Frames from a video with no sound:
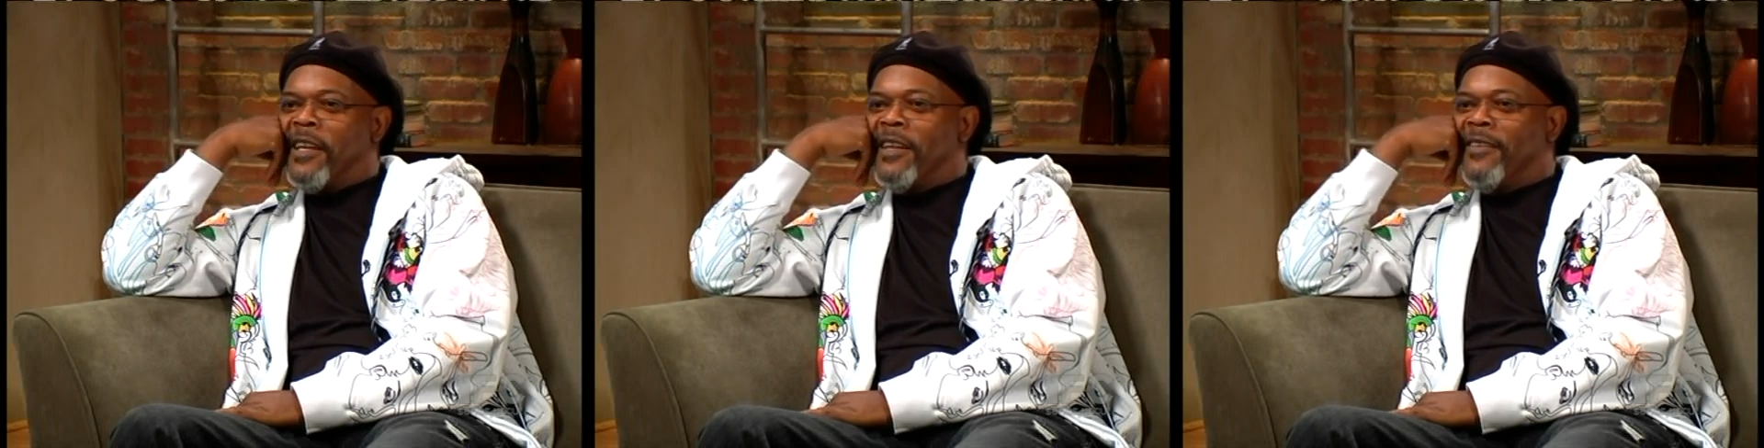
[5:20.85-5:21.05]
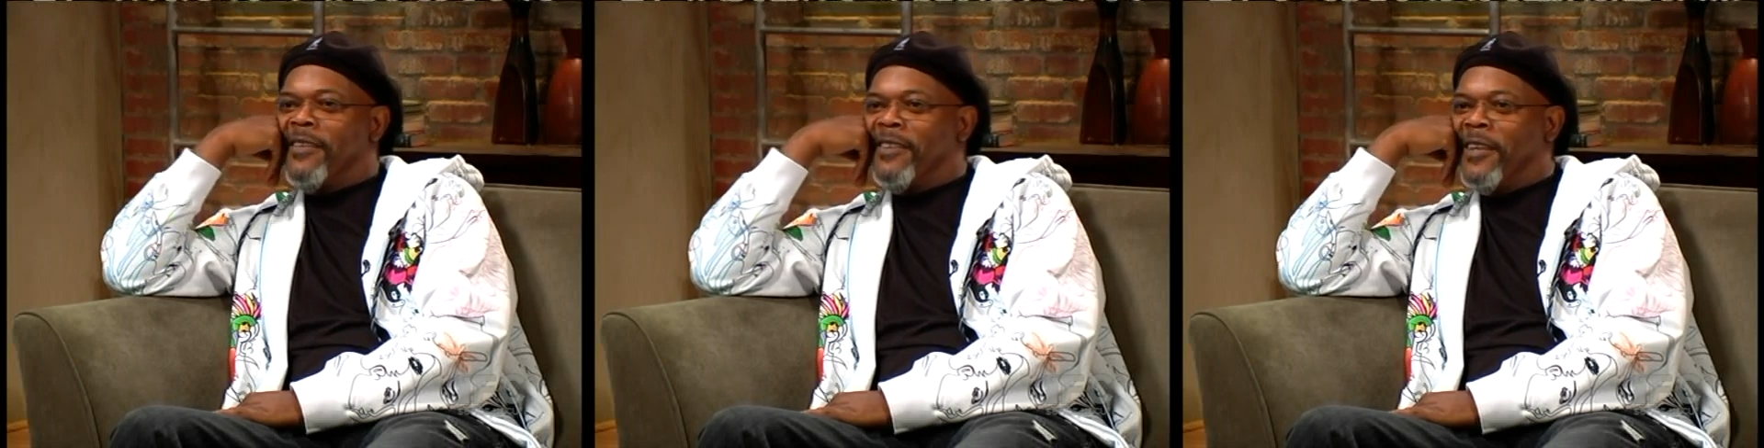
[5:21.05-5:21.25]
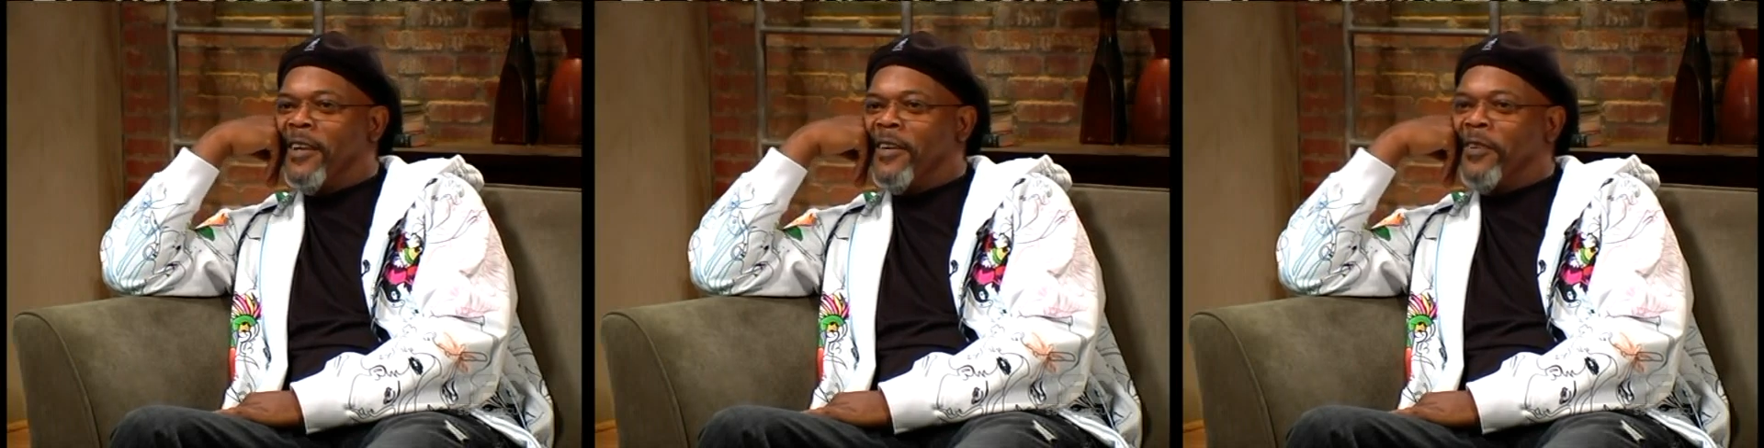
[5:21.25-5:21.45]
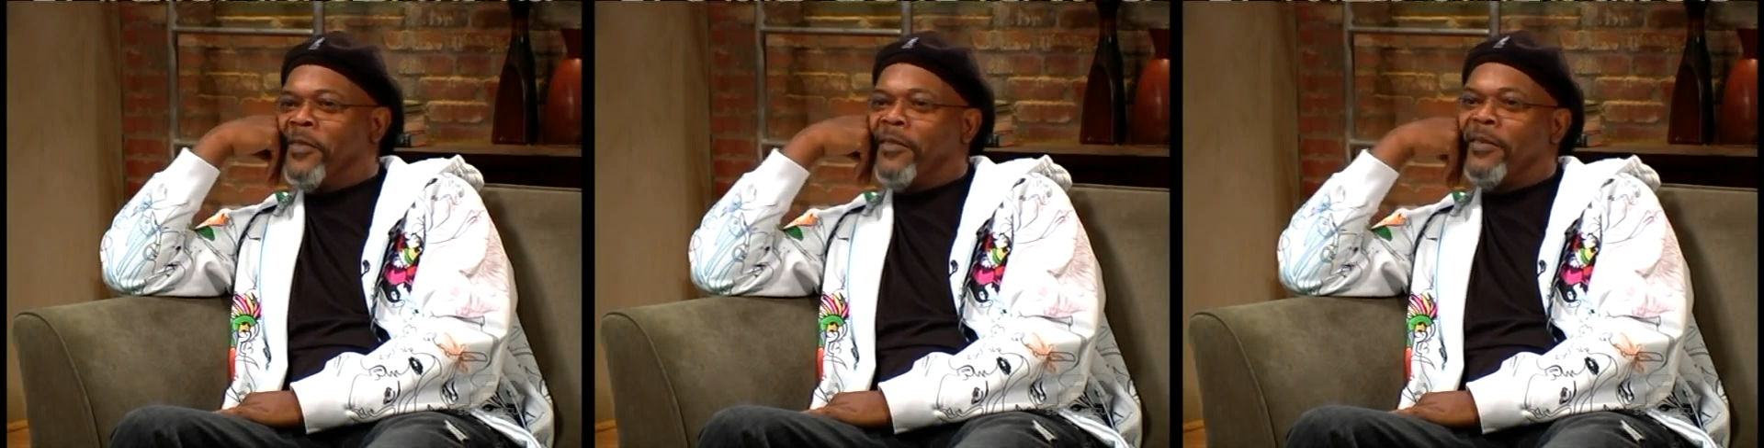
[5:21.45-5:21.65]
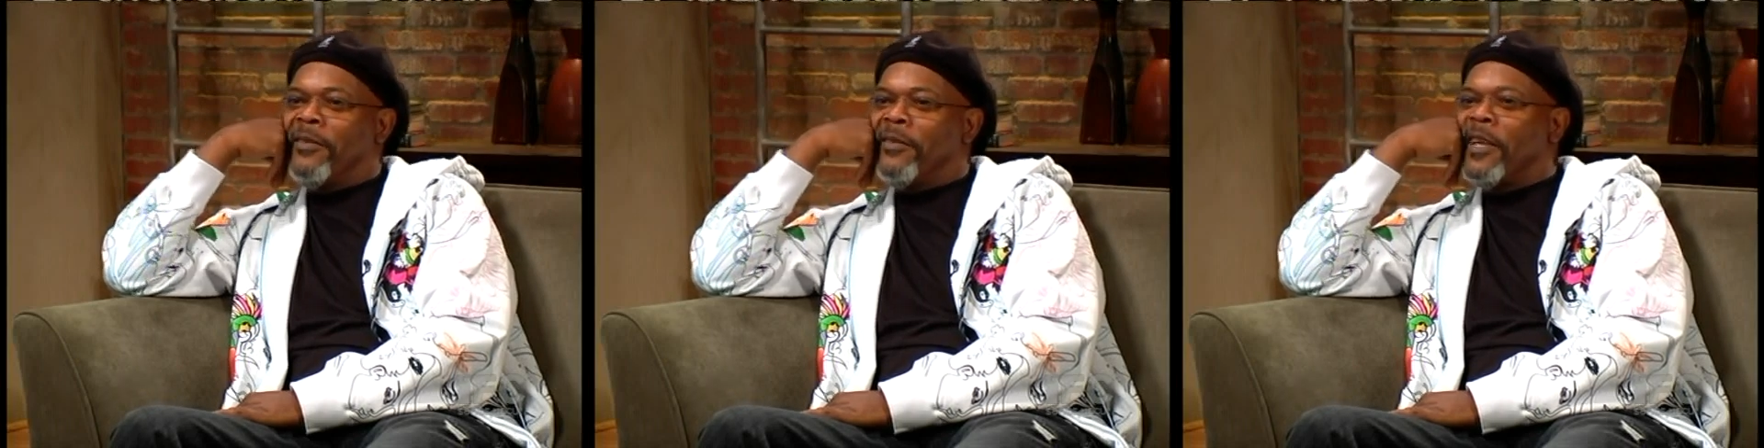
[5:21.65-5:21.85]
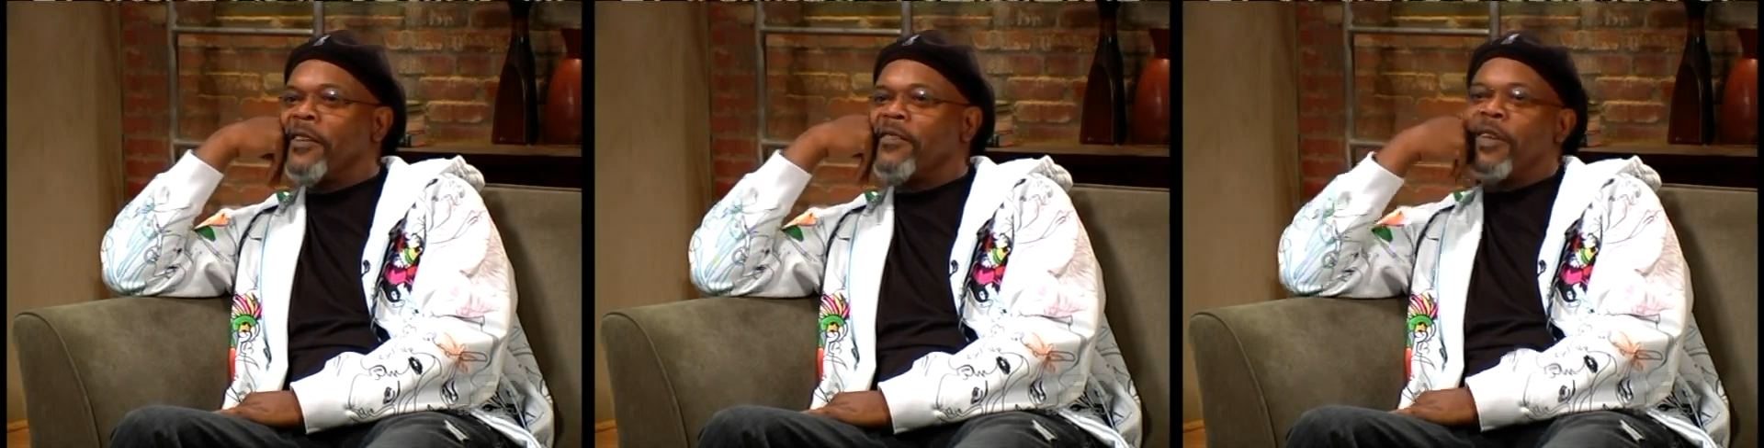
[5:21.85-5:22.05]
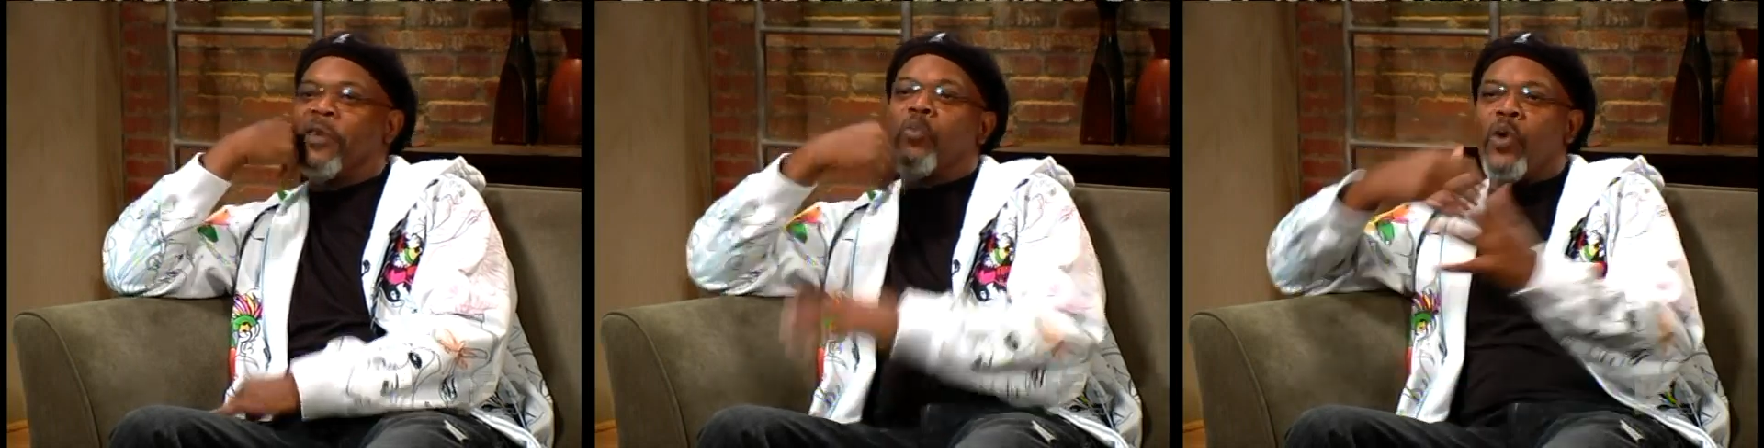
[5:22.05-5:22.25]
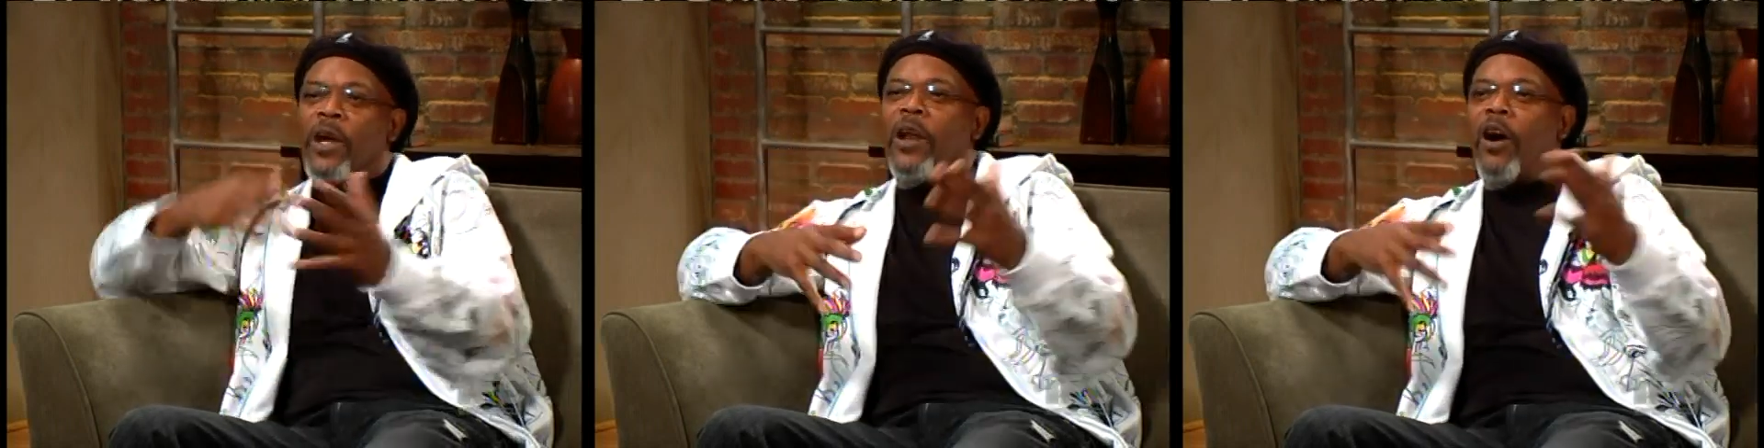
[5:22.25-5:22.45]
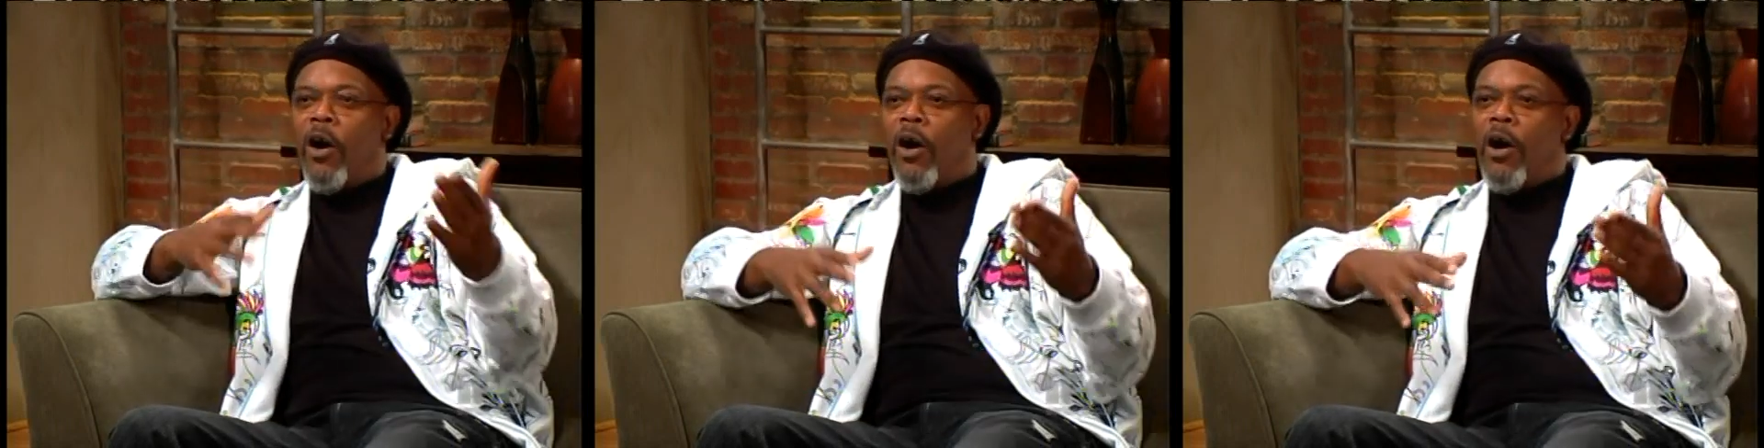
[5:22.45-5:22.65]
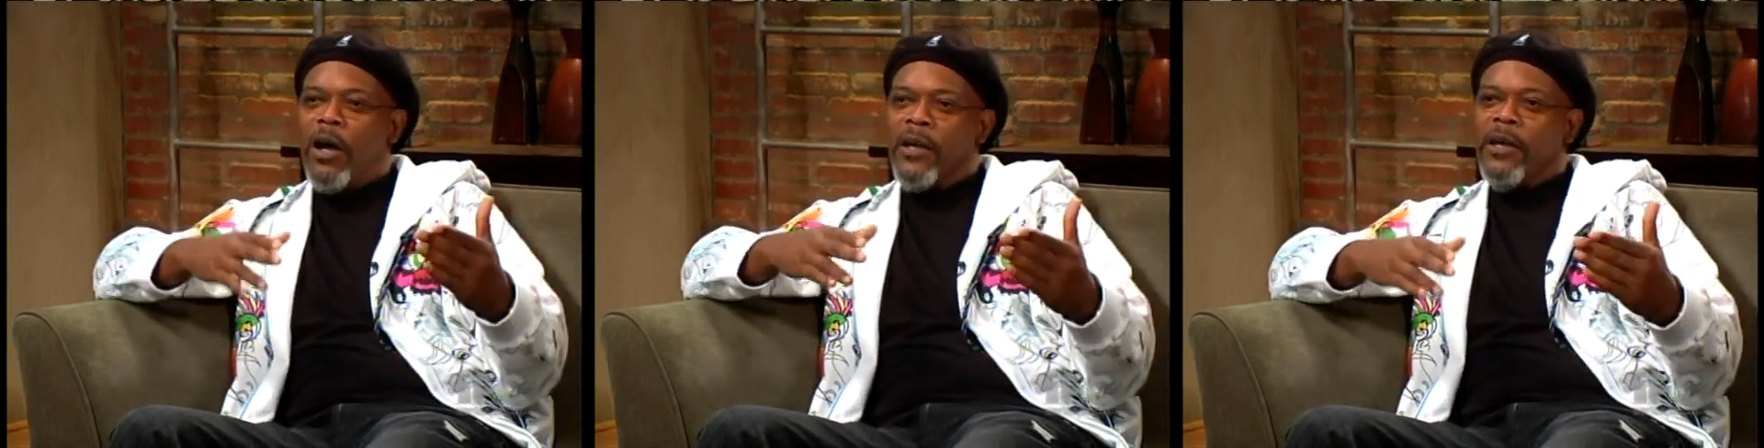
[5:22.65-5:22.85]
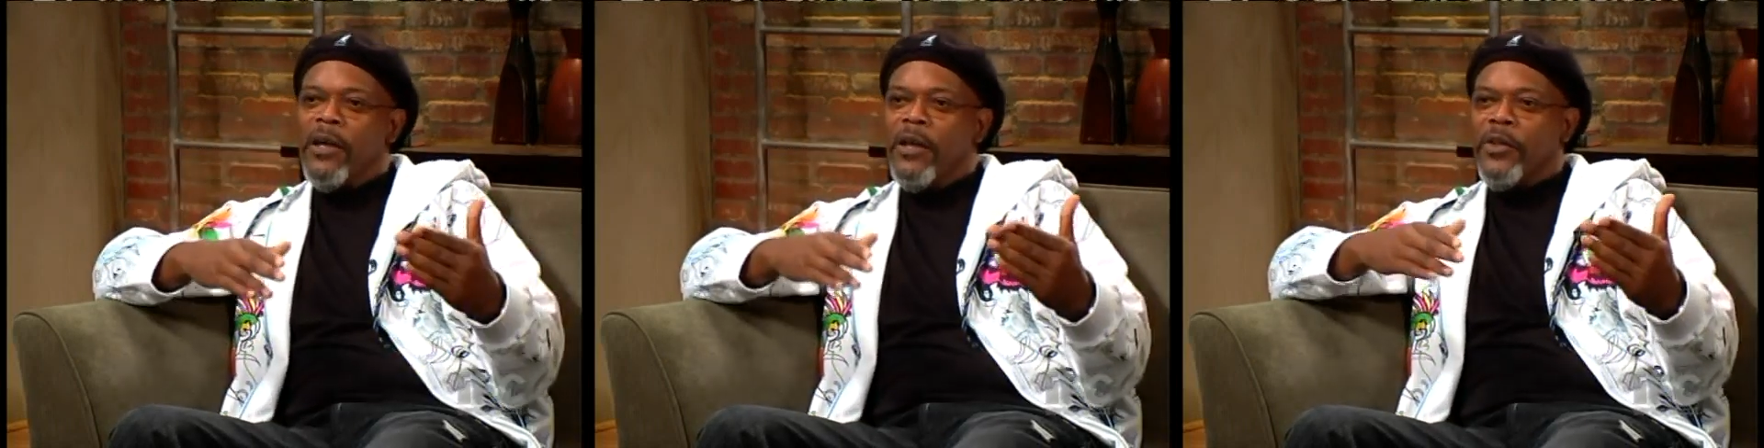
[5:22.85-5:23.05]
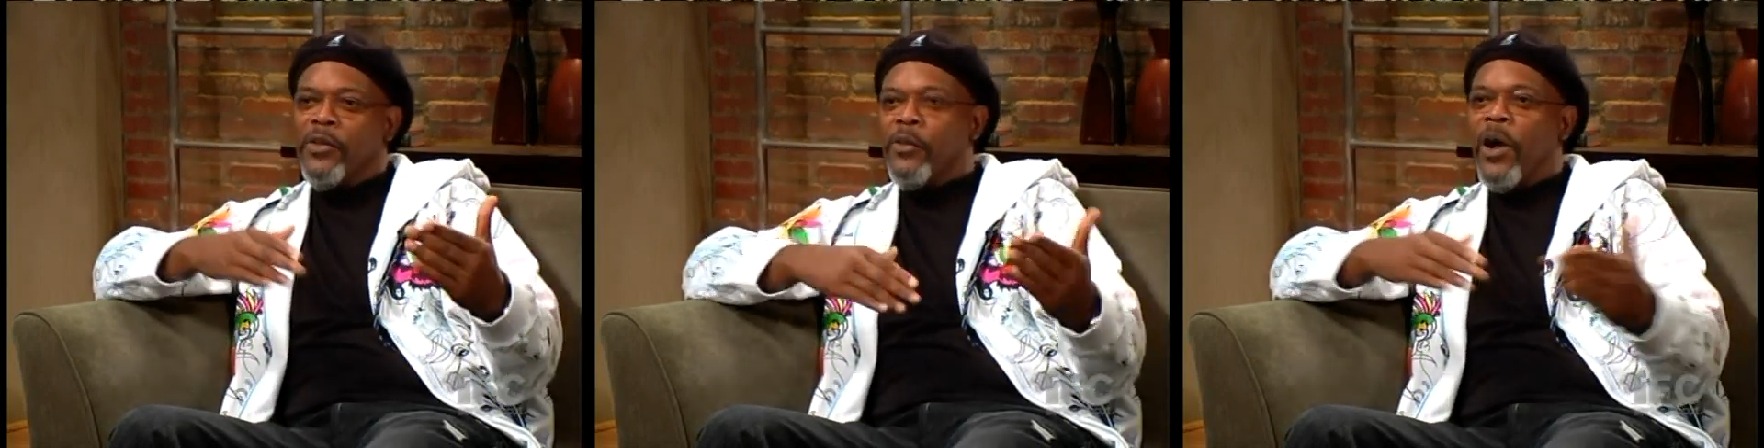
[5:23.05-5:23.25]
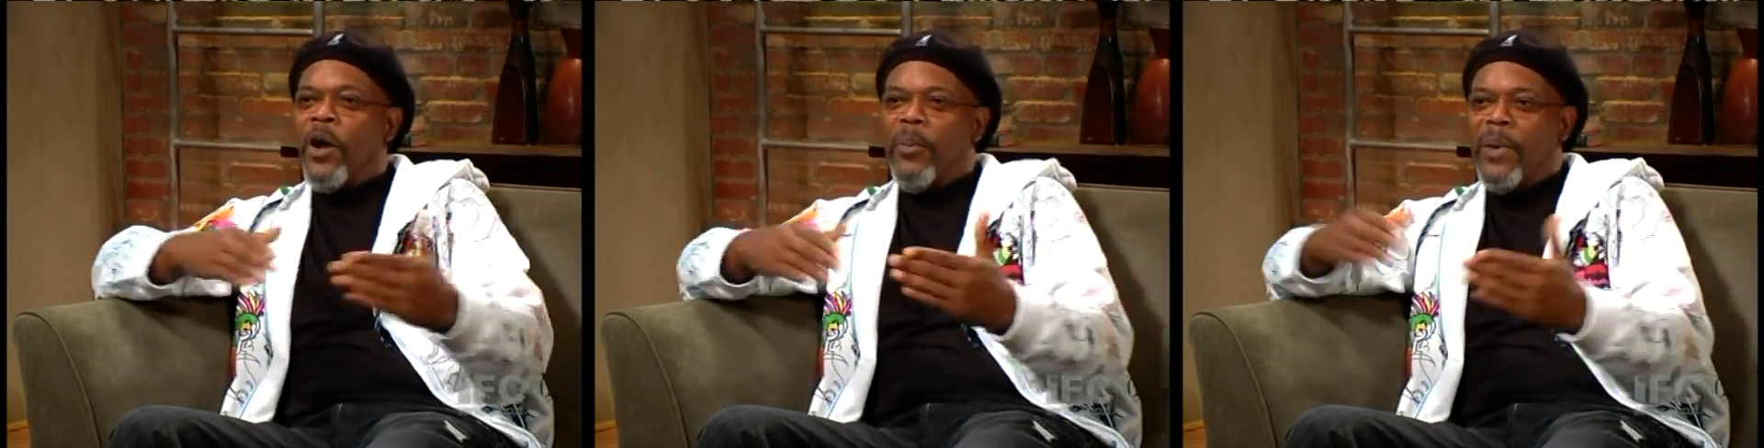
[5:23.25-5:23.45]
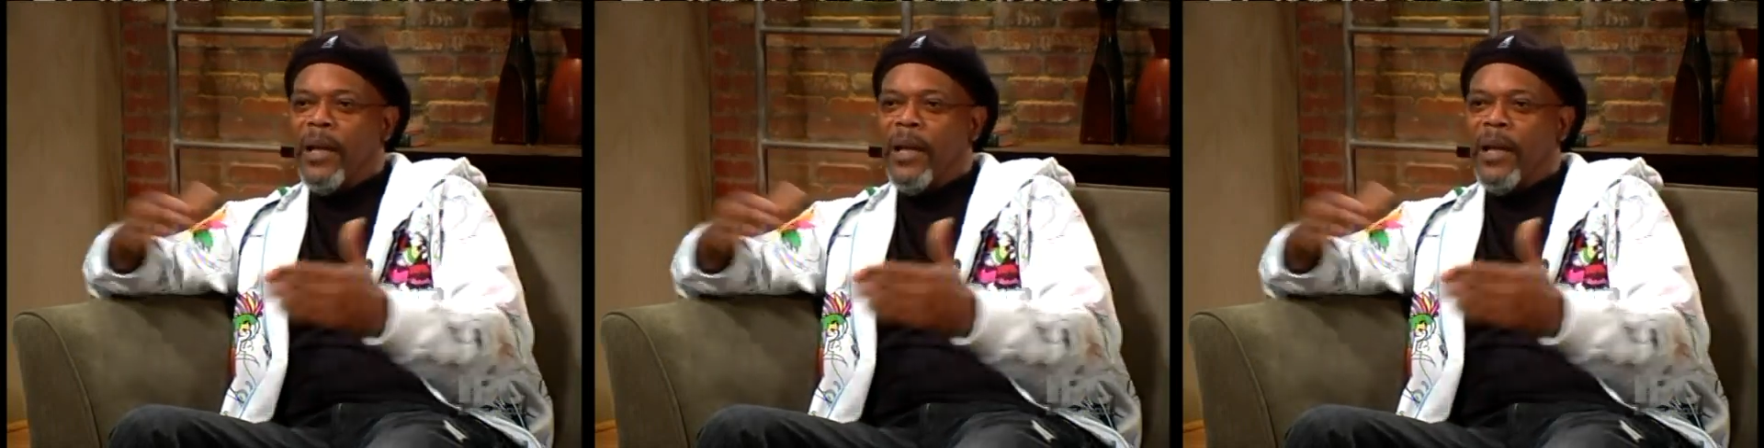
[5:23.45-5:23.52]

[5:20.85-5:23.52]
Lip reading: that, you know, things that went on throughout my